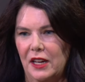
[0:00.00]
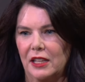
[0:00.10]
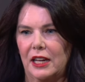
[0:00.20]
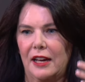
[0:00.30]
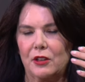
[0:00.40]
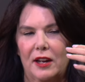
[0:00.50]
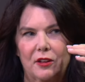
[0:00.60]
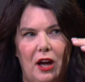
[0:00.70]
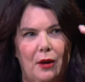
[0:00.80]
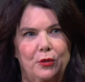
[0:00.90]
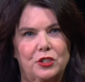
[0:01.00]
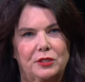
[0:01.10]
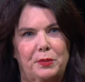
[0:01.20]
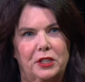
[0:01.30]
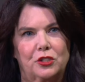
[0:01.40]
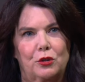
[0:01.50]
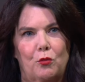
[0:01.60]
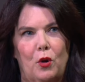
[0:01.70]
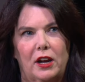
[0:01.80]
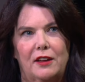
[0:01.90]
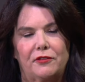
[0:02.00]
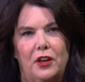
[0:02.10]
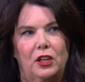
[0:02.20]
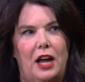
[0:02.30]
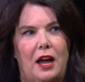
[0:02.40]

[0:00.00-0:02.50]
I would just picture what I felt